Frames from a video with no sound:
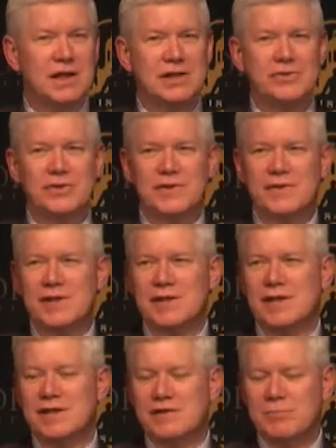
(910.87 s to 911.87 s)
enjoys that
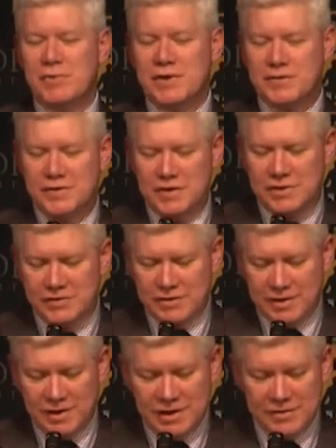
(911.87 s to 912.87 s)
kind of prestige that
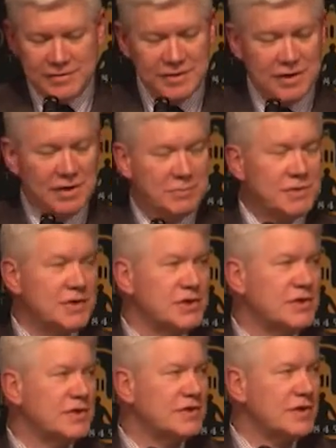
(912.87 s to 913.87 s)
he has
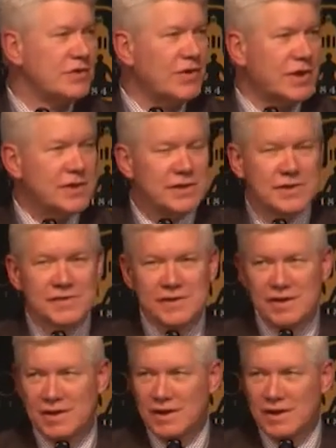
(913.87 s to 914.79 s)
positions at Rutgers